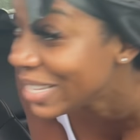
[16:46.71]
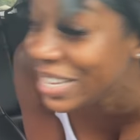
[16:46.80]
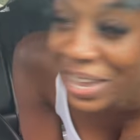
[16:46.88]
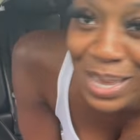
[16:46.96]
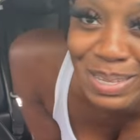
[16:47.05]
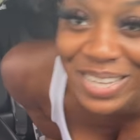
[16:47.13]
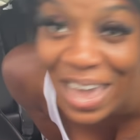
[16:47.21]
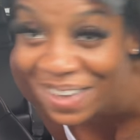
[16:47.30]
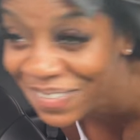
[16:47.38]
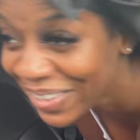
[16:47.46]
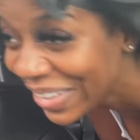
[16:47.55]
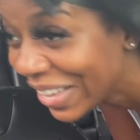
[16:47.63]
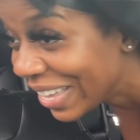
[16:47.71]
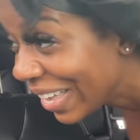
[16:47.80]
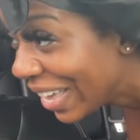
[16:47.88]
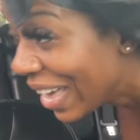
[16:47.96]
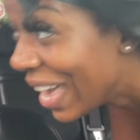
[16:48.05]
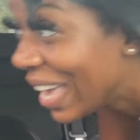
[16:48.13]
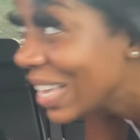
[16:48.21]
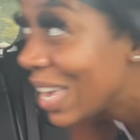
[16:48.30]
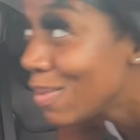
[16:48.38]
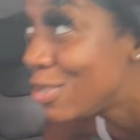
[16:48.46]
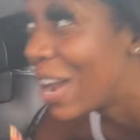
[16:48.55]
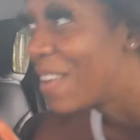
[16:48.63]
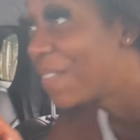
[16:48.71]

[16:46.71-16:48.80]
Team Zavia, he keep trying to